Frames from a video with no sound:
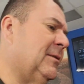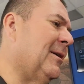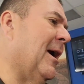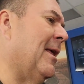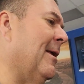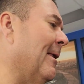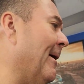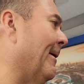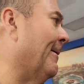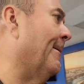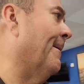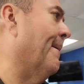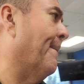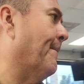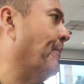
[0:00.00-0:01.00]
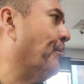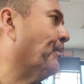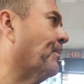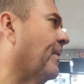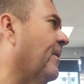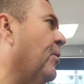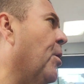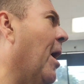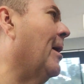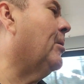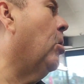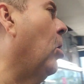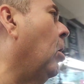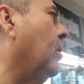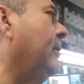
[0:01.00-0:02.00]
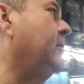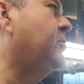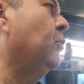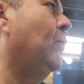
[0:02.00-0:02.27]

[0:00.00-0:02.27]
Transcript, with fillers: It's kind of like um, they're not calling.